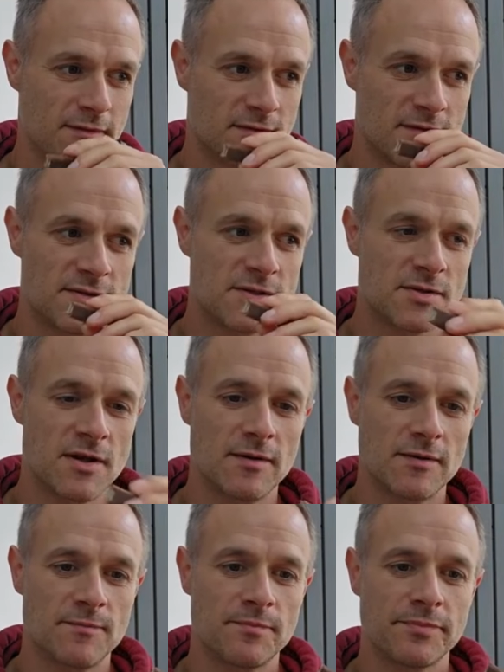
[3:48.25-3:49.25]
So this is
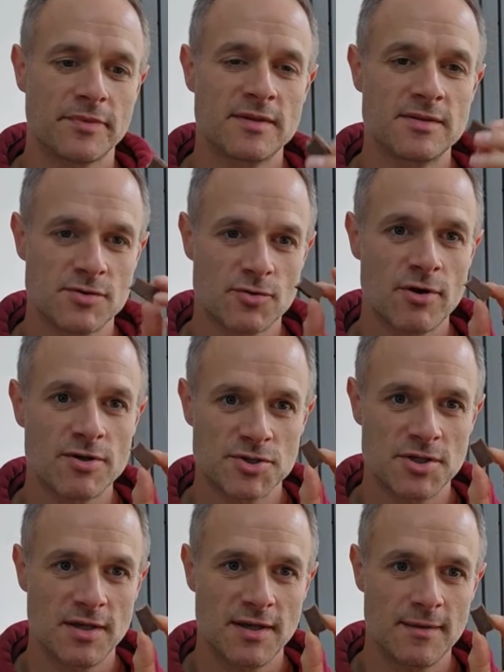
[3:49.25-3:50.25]
like, this is
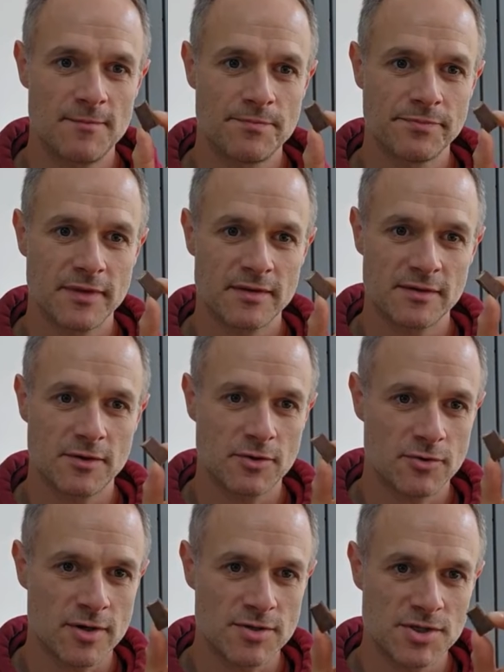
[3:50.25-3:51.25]
crunchier, yeah? There's like a
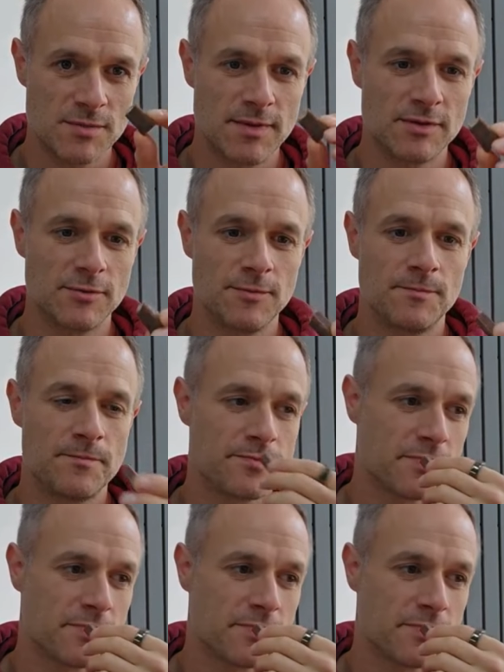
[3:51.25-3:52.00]
crunchy middle.